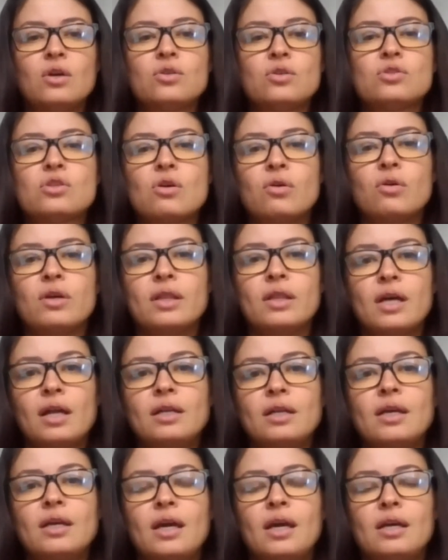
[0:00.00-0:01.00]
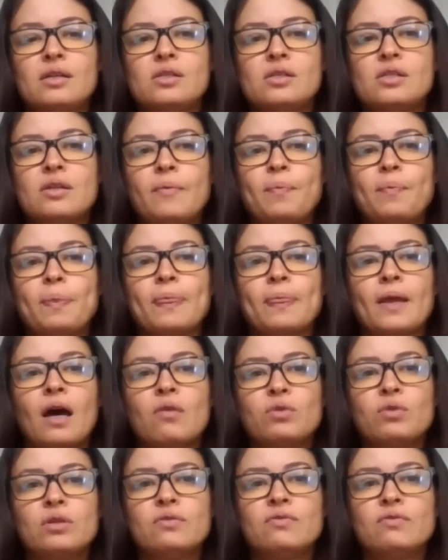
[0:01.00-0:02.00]
So in that case,
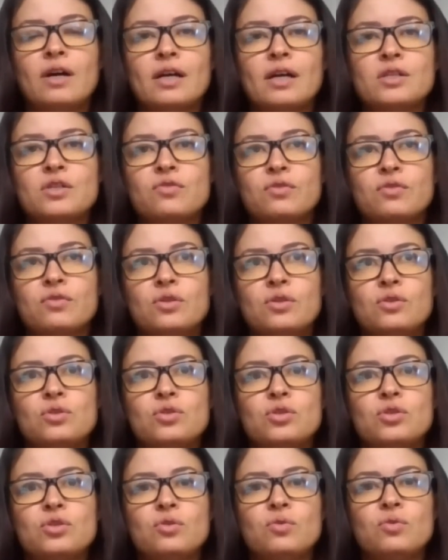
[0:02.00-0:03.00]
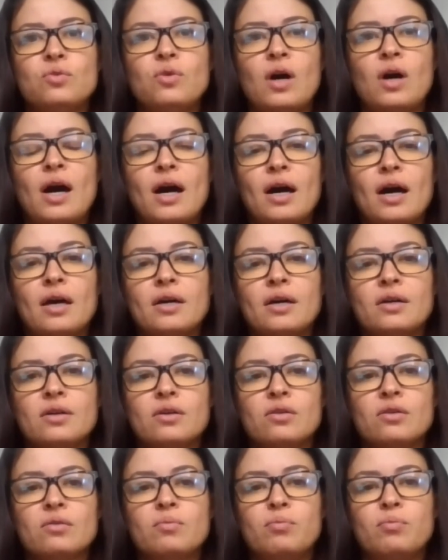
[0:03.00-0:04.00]
I would advise for you to
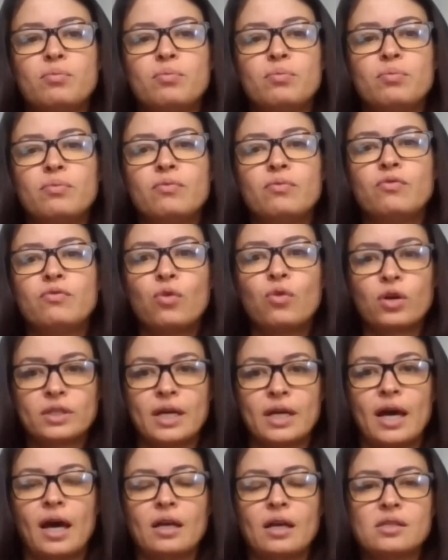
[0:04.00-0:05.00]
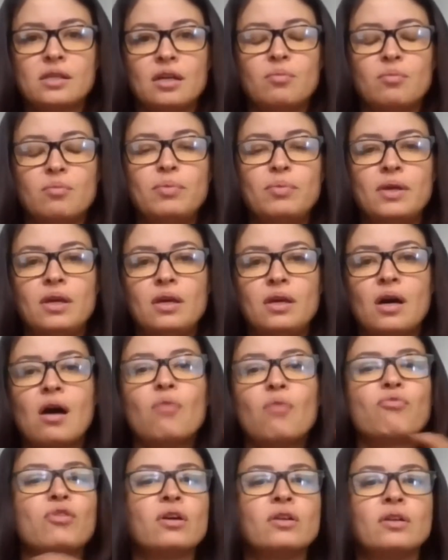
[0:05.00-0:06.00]
hire for tasks and be
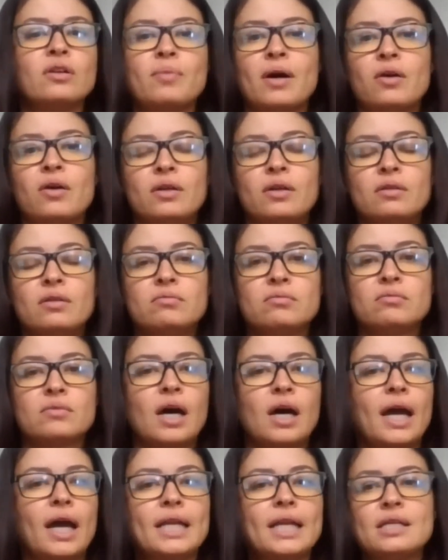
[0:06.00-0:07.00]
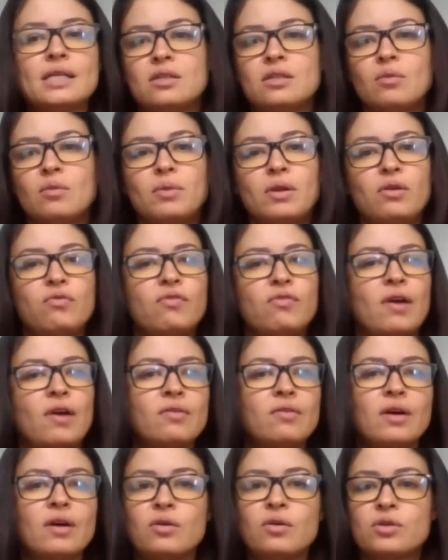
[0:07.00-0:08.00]
upfront about it. I need somebody
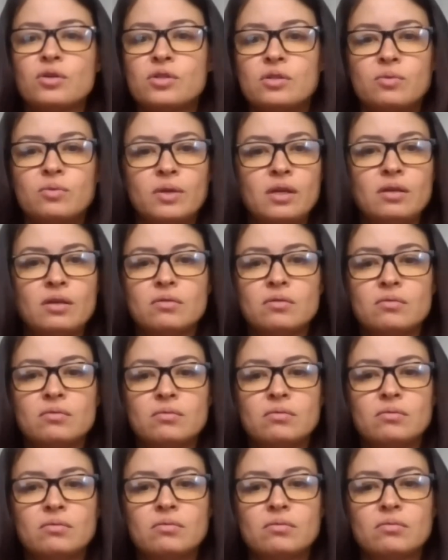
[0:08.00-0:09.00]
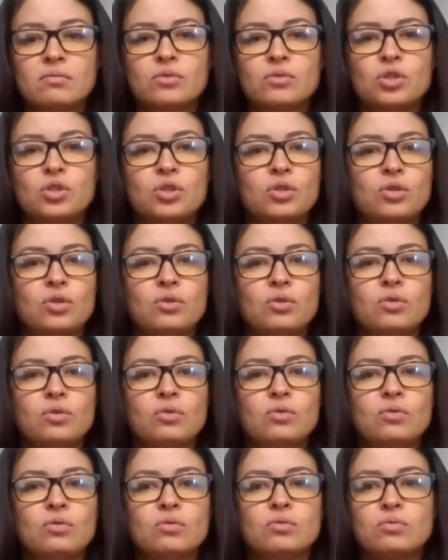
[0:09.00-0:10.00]
5 hours a week
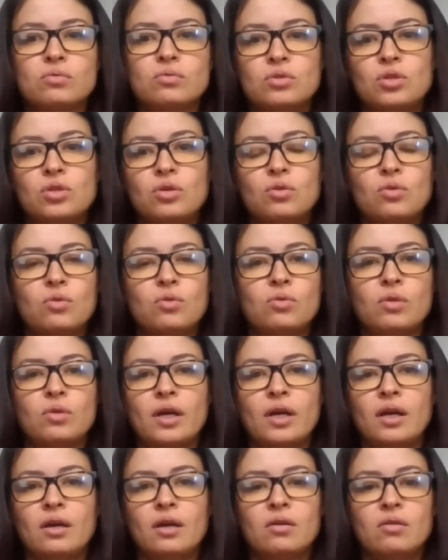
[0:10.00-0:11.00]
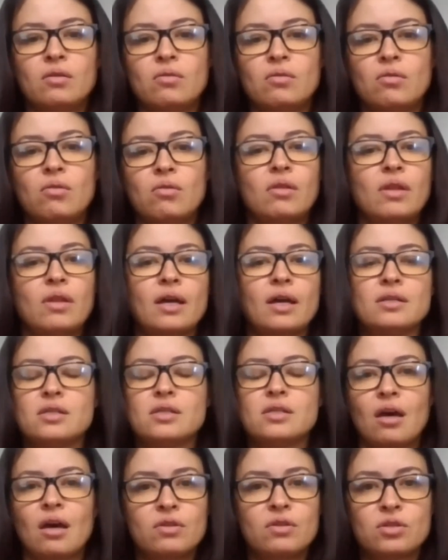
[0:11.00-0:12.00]
to do like online
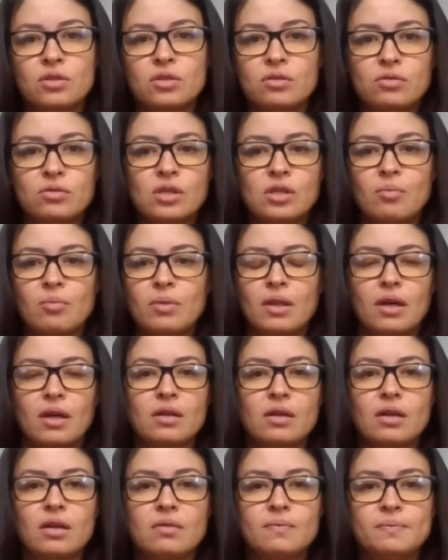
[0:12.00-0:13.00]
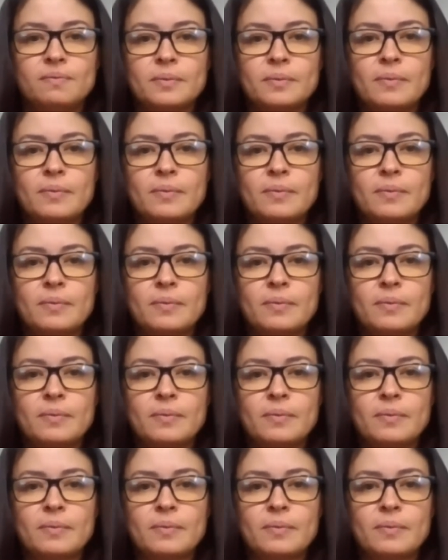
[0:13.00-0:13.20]
scavenging or something like that.